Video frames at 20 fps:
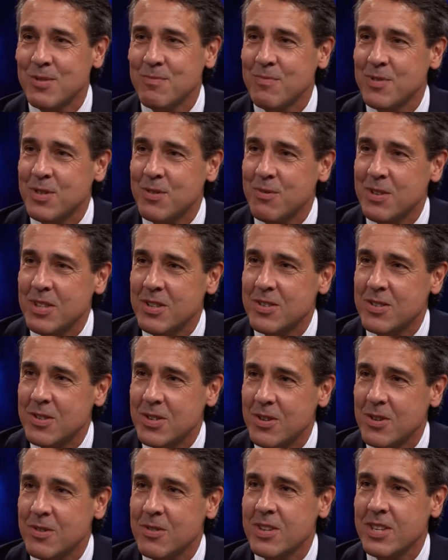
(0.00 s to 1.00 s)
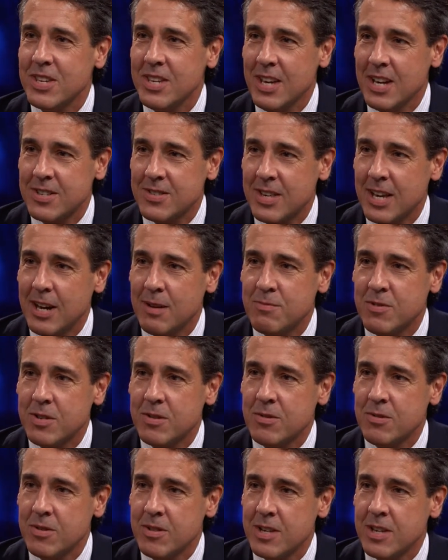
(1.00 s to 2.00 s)
Massive between the overlap. two. Yes, yep.
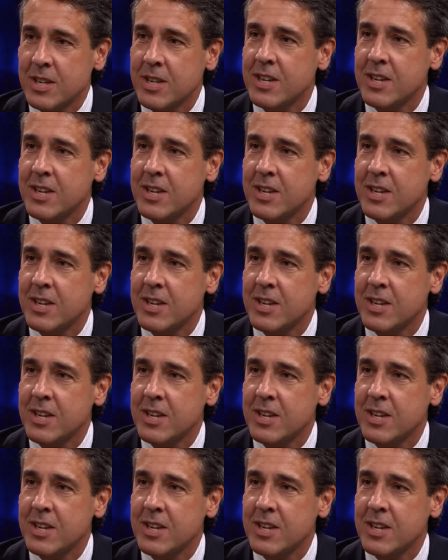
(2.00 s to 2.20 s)
absolutely.